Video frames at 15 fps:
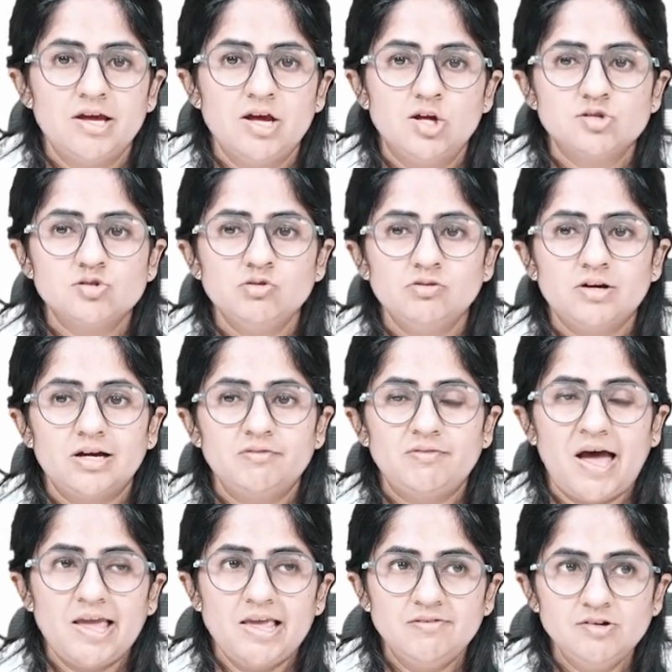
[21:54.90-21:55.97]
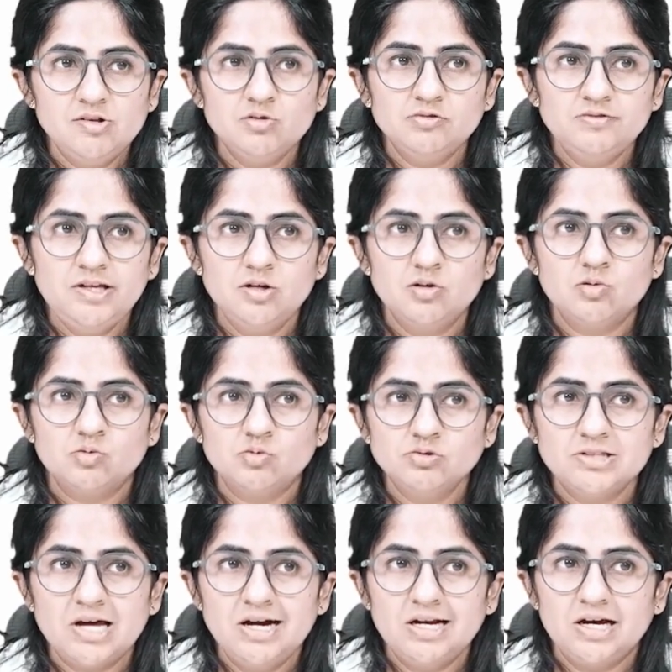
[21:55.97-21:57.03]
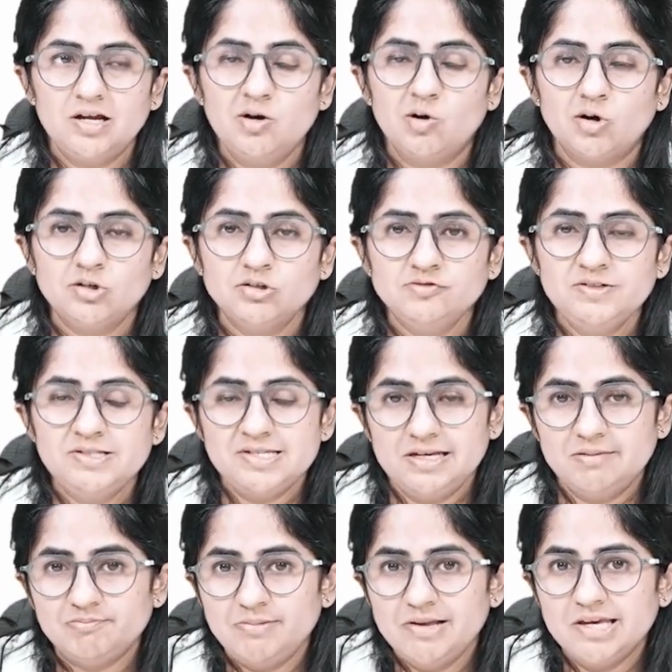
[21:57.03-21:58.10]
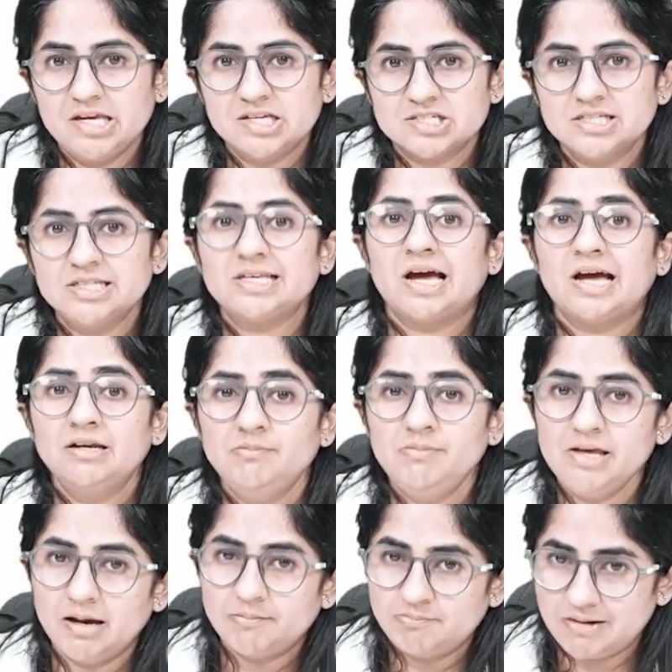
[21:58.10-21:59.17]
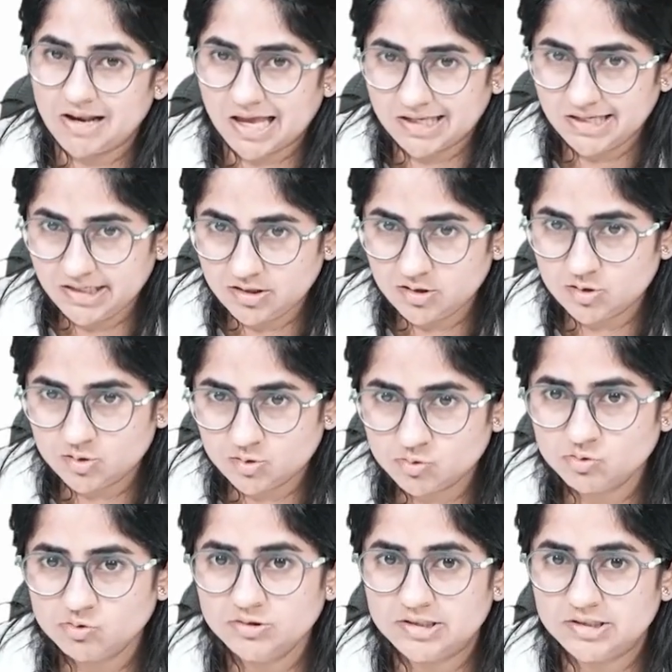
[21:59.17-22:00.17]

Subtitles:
So, even though we know that a lot of its implication can be applied to